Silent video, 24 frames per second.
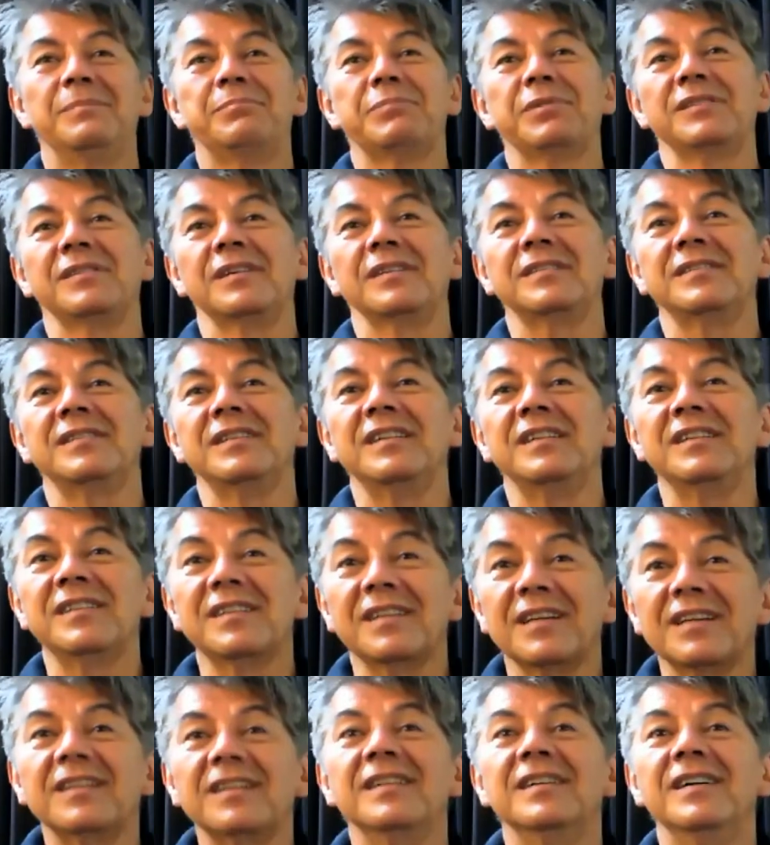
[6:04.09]

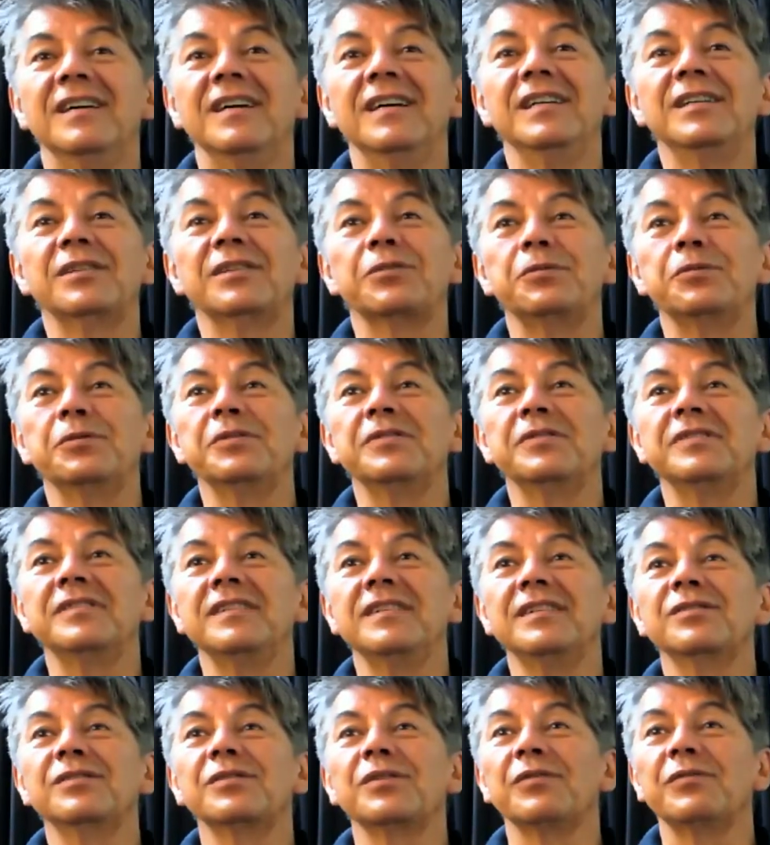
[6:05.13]
presenting and
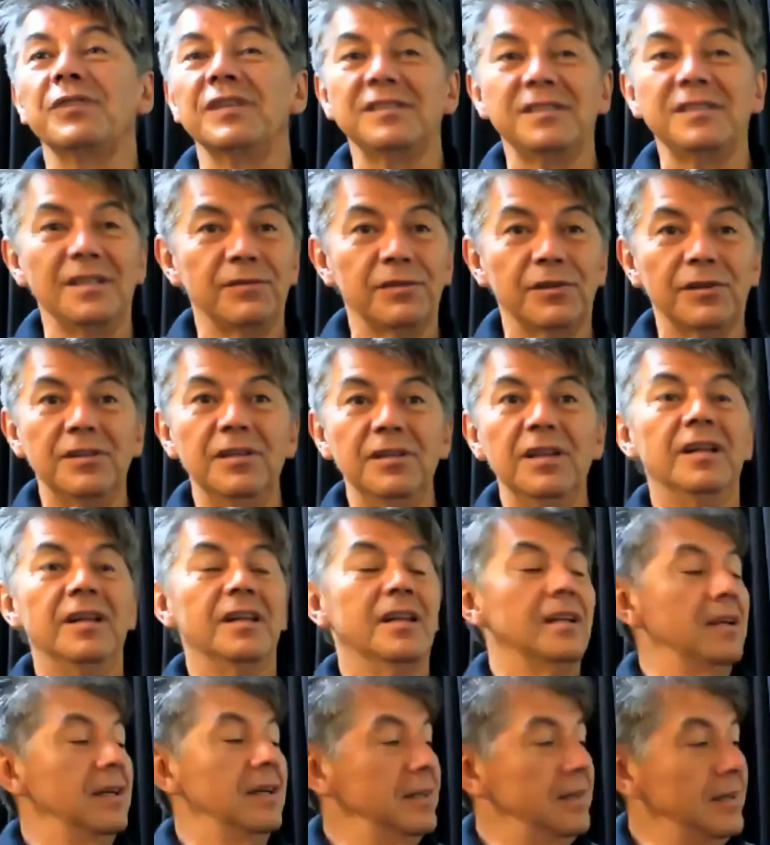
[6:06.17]
introducing the festival.
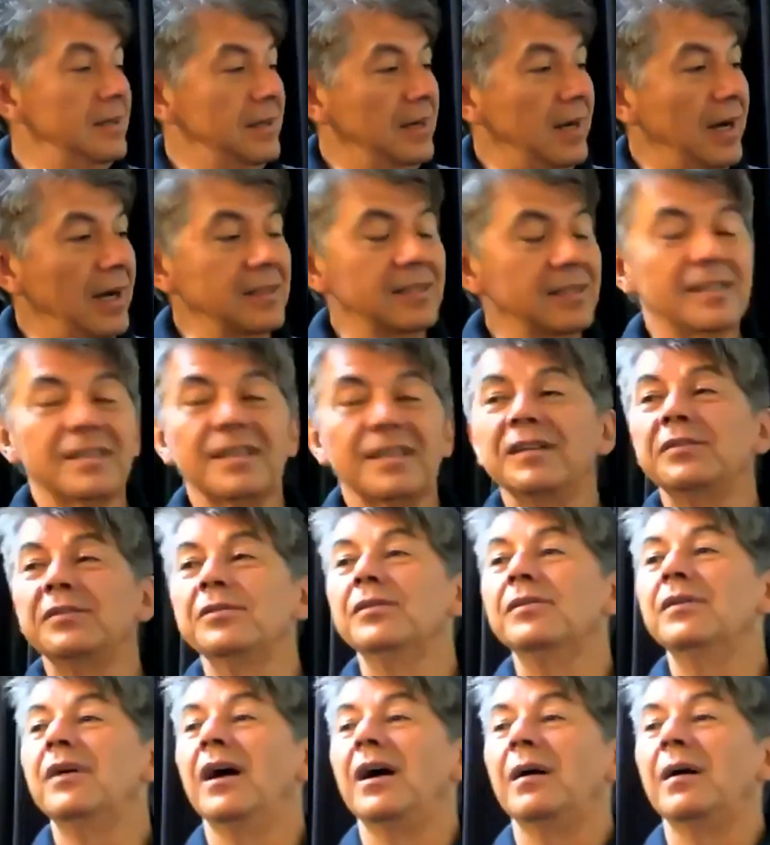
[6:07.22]

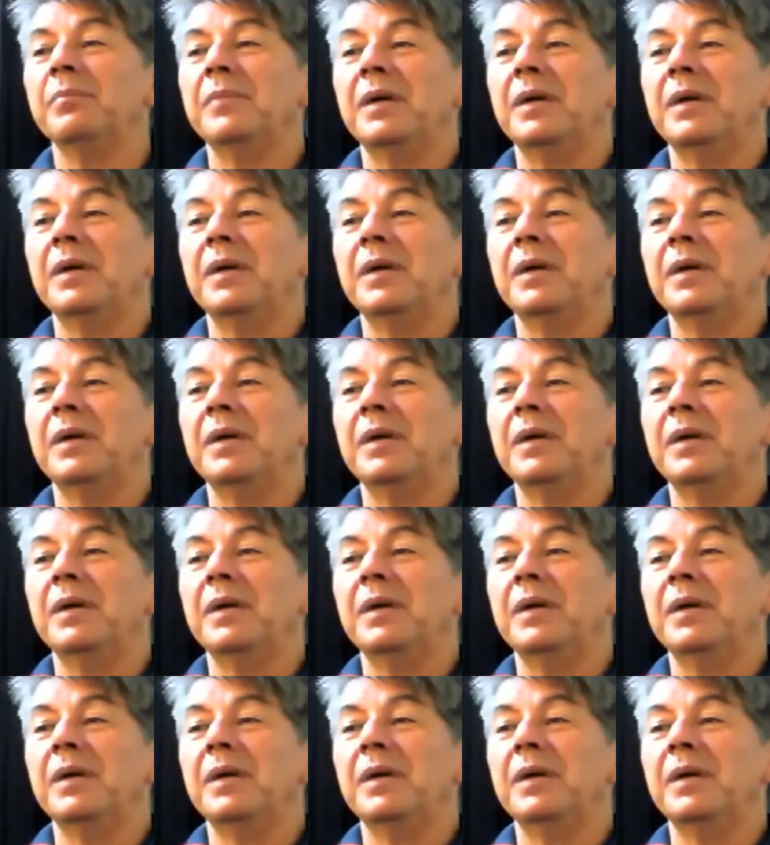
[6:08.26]
Adriano, our